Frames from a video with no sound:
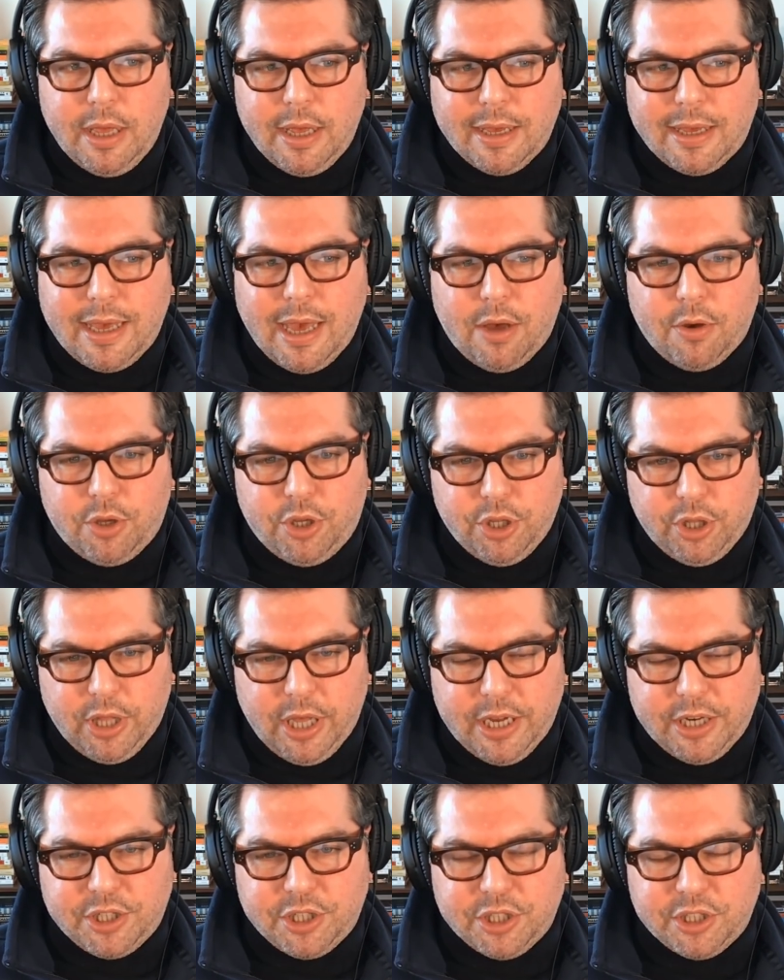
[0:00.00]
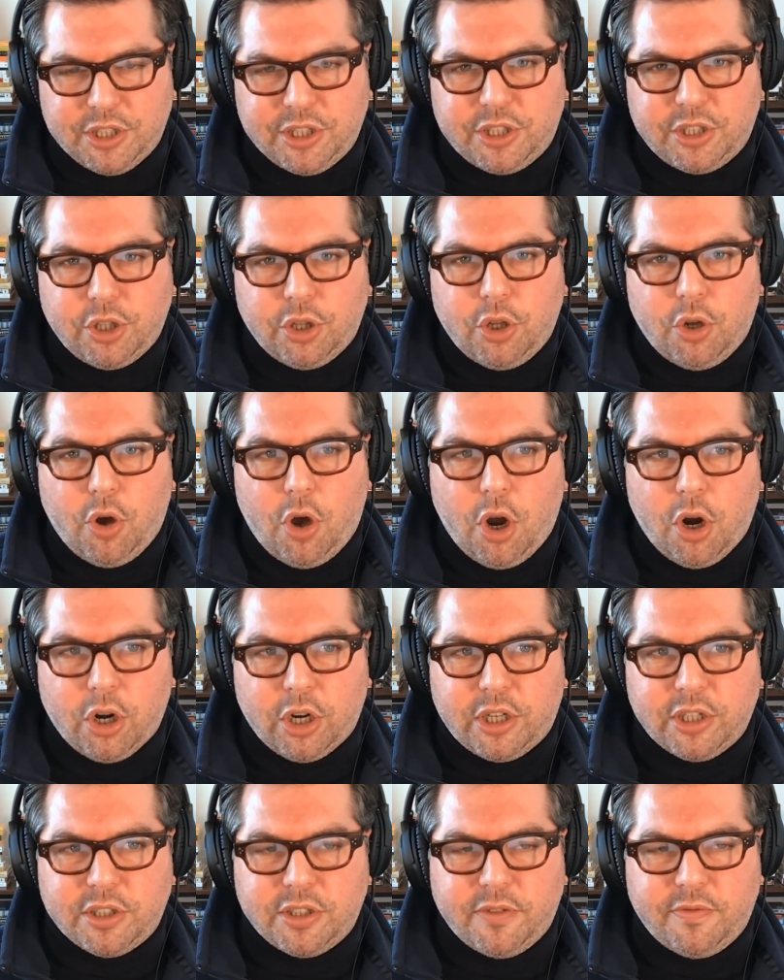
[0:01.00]
calculations. It's a little
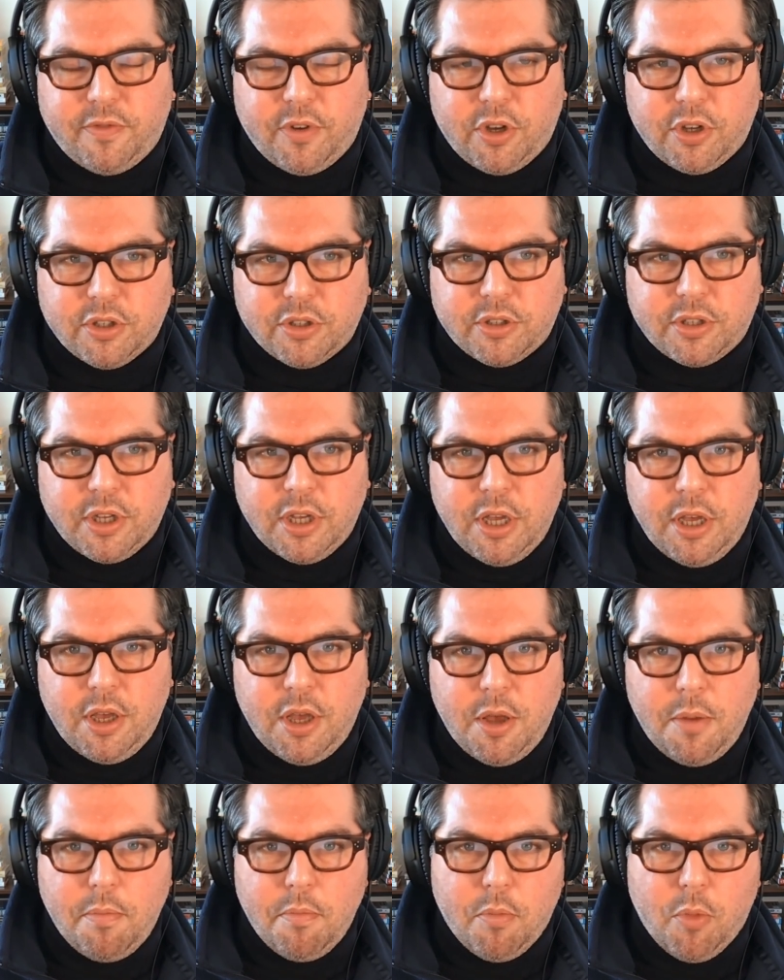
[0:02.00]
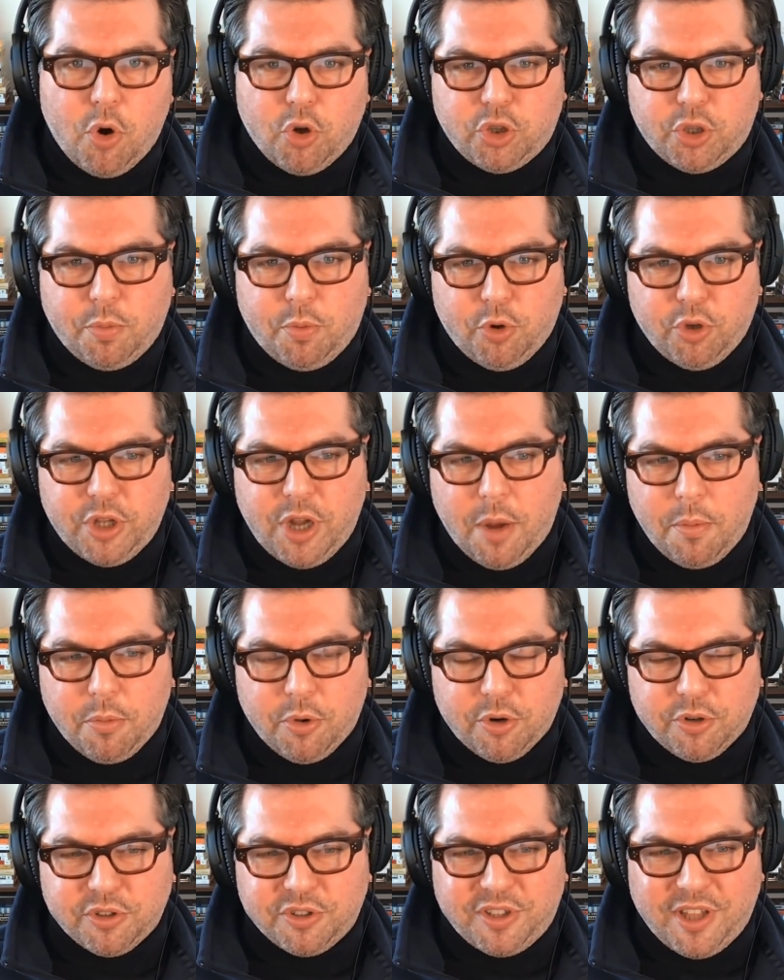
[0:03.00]
hard because it involves multiple
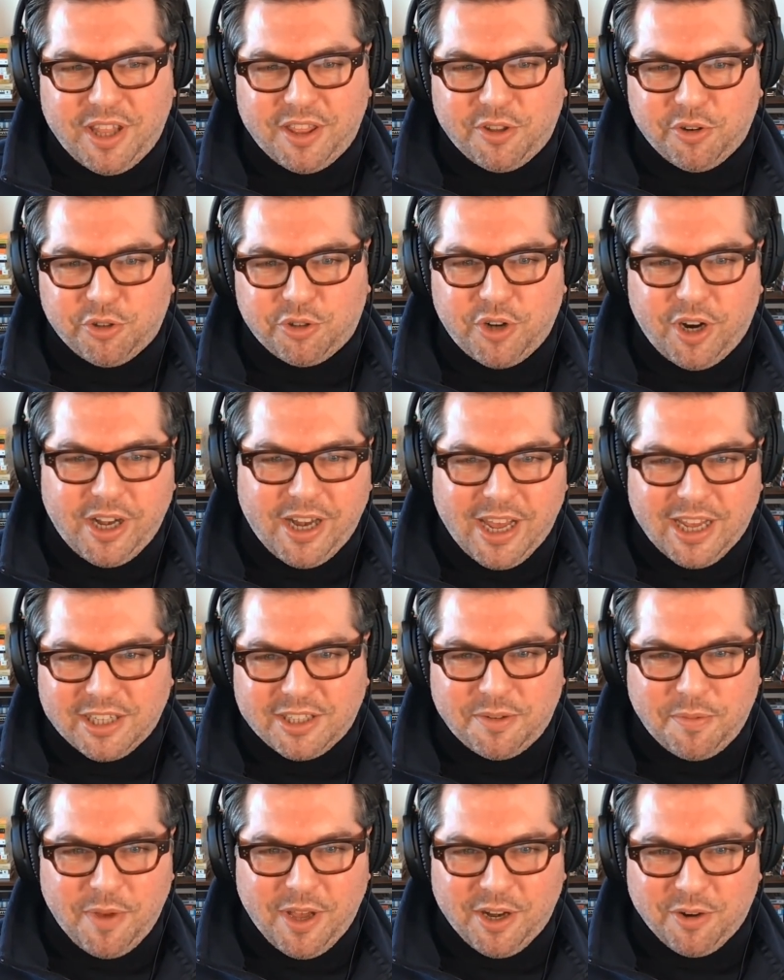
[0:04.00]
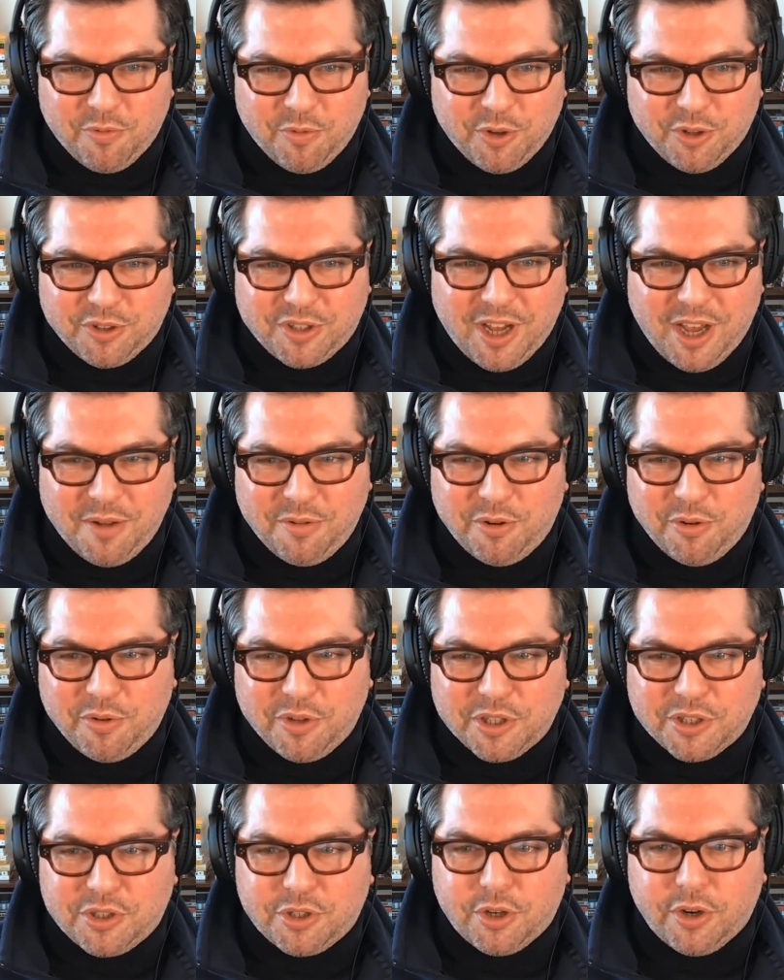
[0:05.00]
numbers that they're trying to estimate in real time
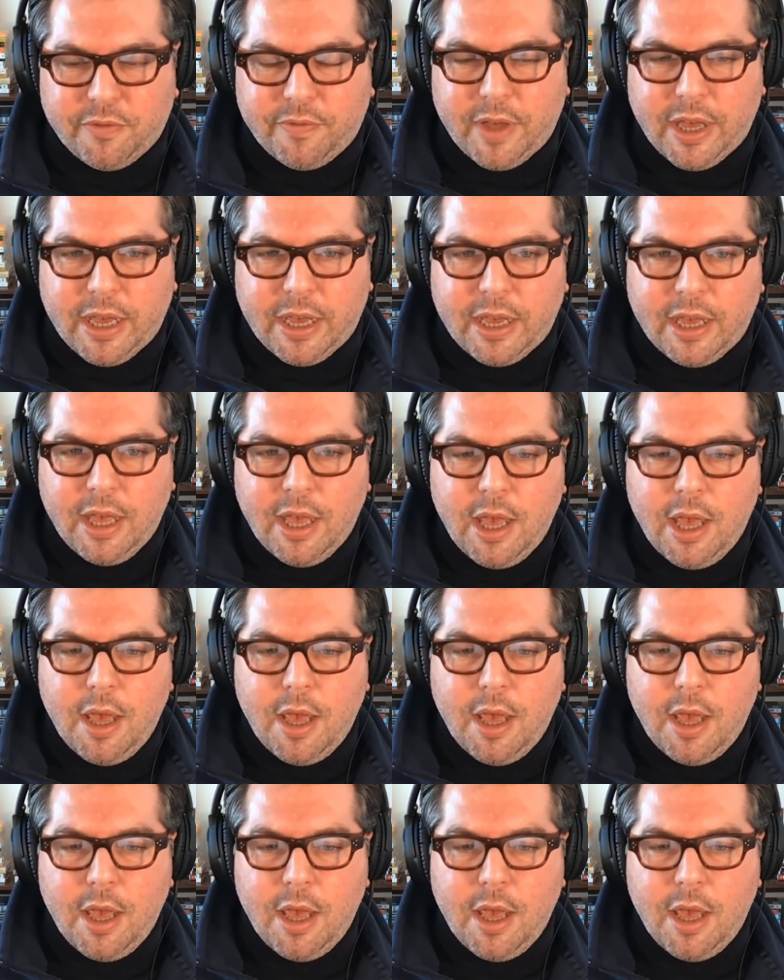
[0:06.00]
doing a survey.